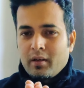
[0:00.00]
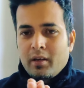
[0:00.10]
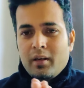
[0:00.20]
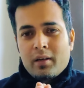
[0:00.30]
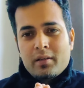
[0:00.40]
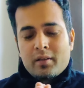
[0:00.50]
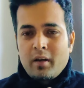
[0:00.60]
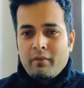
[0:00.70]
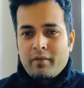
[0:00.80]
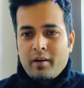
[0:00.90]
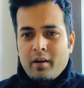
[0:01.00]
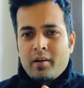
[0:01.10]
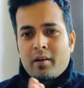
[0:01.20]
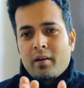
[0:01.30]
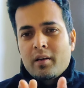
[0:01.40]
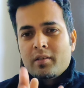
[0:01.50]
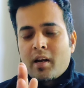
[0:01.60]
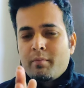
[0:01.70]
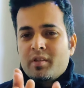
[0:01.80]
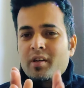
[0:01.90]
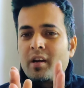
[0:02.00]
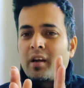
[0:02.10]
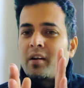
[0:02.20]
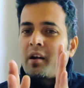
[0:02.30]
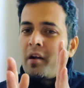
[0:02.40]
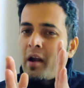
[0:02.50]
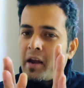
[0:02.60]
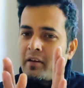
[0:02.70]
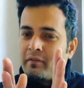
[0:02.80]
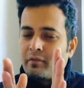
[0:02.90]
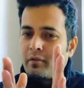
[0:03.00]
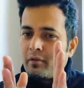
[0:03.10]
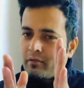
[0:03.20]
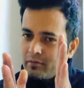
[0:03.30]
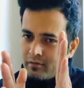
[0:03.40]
Here is a different. Internet lease line means dedicated line for